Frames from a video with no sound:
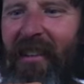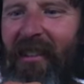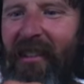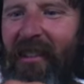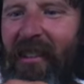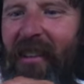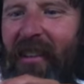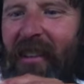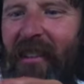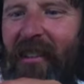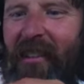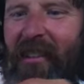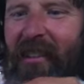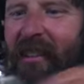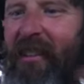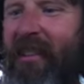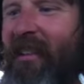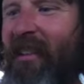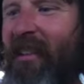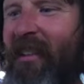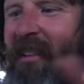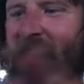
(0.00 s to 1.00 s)
So
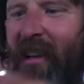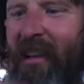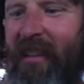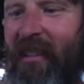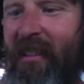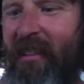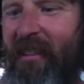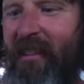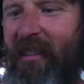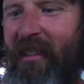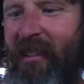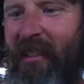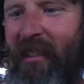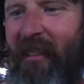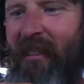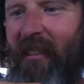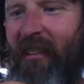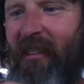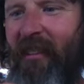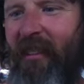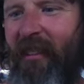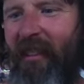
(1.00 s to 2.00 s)
I just,
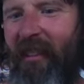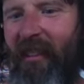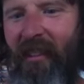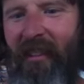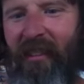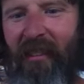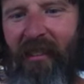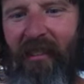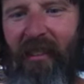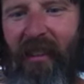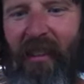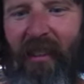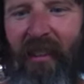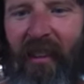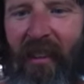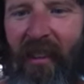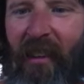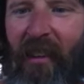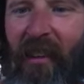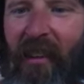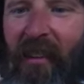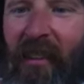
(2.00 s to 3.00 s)
you know,
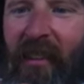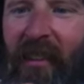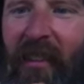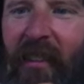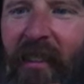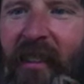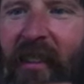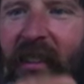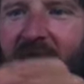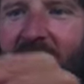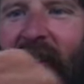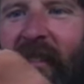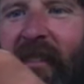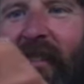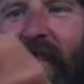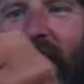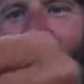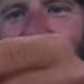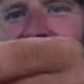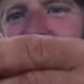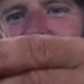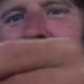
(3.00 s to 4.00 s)
get all the
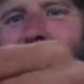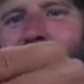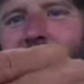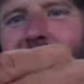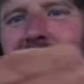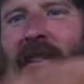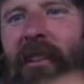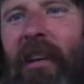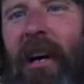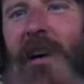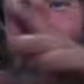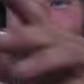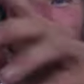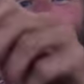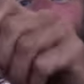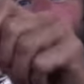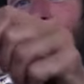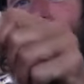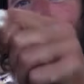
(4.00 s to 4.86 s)
the crumblings off of